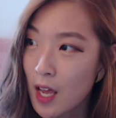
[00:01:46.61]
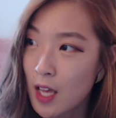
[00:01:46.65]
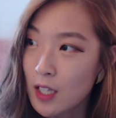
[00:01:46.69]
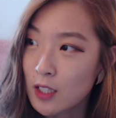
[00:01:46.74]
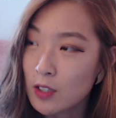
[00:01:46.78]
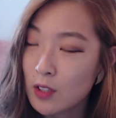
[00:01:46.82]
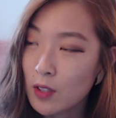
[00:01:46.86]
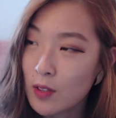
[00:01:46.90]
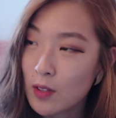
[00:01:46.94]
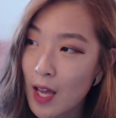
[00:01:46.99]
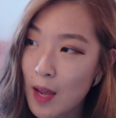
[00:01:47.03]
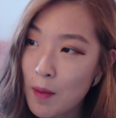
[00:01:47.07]

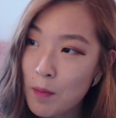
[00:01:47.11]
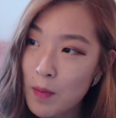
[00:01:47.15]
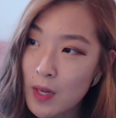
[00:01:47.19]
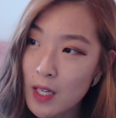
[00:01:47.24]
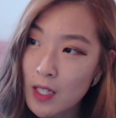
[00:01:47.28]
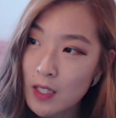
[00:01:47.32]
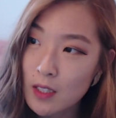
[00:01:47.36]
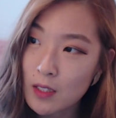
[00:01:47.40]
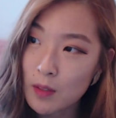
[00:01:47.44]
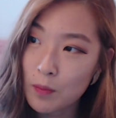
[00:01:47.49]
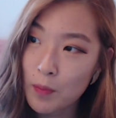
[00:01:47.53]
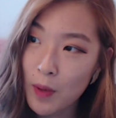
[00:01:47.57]
so that
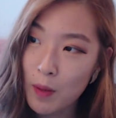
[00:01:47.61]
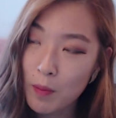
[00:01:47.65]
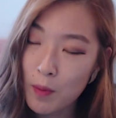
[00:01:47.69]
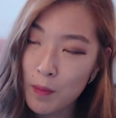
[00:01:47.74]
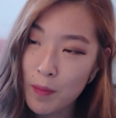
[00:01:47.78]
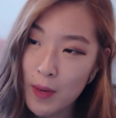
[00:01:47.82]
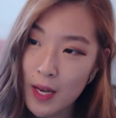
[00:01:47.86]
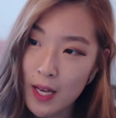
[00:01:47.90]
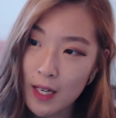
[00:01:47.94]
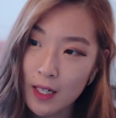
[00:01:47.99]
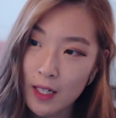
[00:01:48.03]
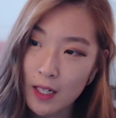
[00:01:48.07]
means Baby
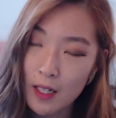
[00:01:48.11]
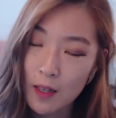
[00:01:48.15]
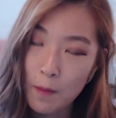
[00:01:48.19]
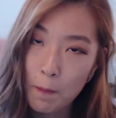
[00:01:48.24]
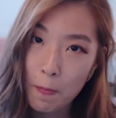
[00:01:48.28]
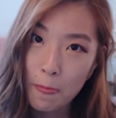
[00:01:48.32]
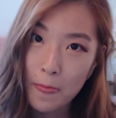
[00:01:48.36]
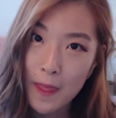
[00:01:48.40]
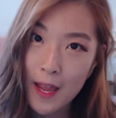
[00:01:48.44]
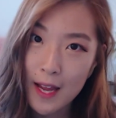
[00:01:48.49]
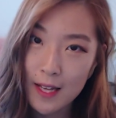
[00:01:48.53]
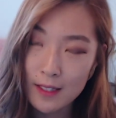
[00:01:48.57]
Beck
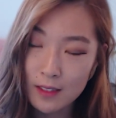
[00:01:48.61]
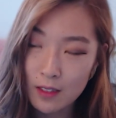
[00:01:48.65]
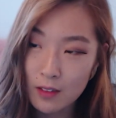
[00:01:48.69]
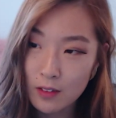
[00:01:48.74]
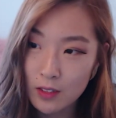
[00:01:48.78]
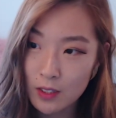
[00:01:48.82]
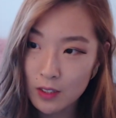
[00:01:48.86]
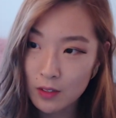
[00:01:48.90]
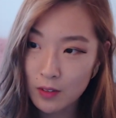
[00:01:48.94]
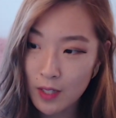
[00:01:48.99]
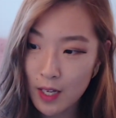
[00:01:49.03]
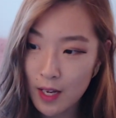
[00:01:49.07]
has also